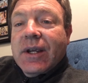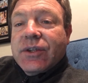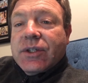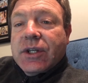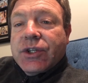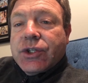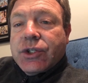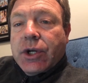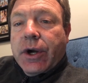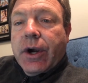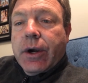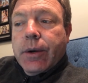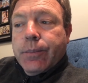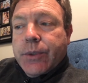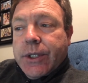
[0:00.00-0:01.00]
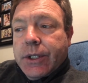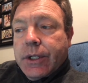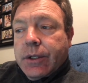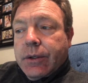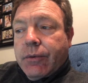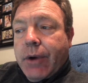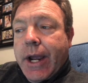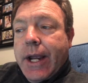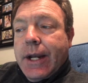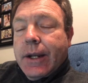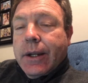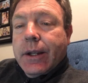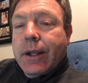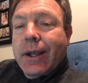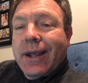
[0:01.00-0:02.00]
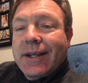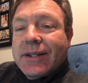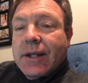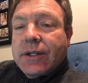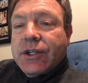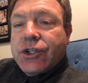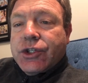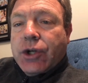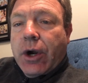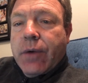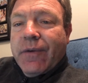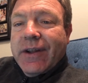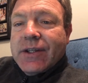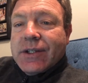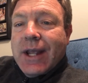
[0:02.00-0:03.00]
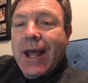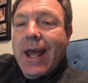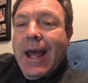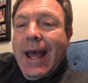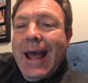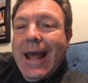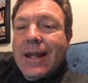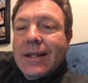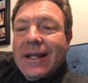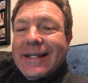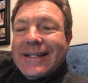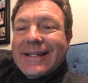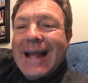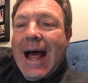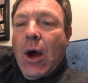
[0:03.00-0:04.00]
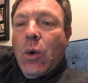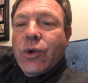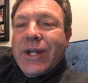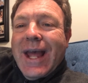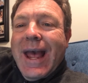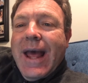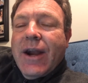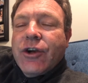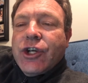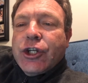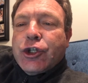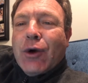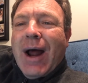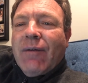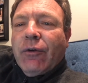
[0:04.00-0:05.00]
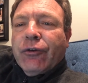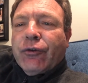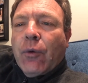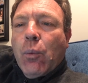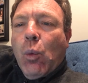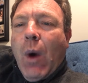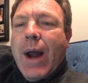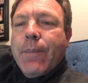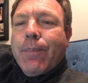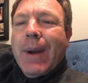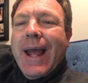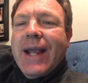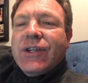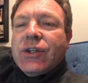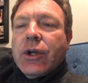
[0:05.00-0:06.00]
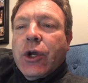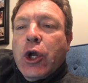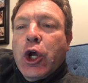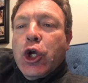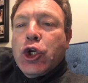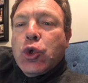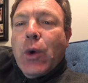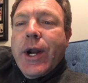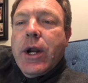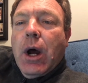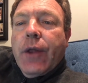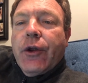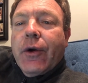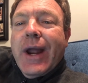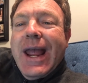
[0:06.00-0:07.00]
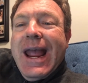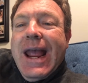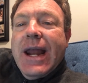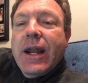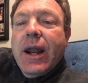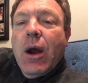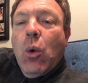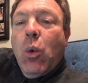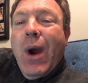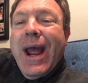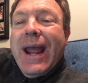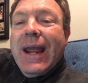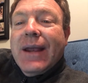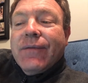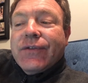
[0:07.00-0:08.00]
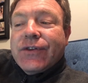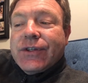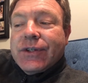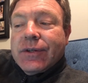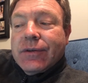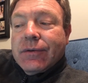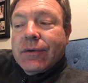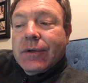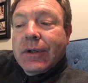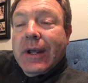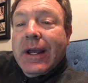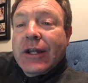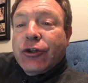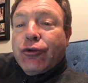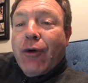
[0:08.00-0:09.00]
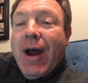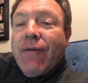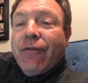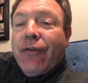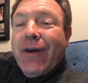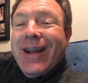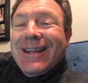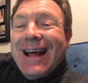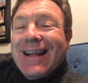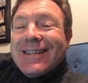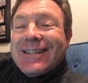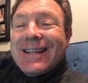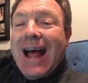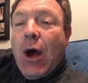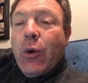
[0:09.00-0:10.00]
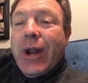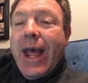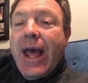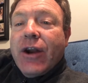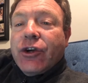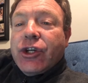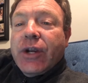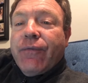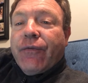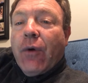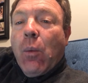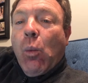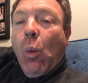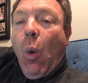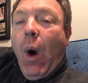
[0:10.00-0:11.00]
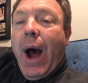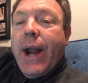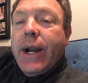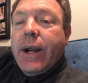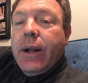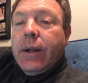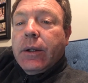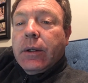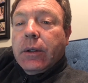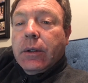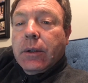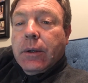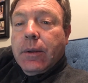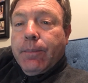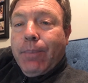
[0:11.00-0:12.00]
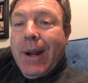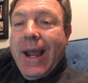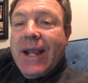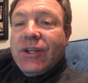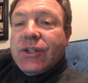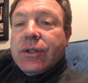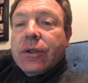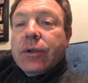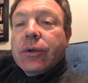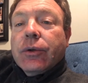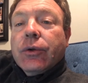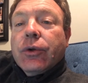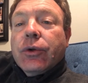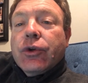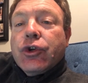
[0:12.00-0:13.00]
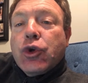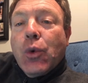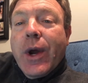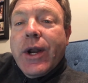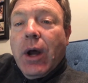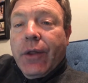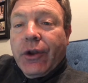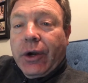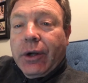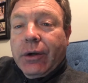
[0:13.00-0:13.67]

disturbed, right? It's a disturbance. And the sound energy travels from one place to another in waves, transferring that sound energy from one place to another.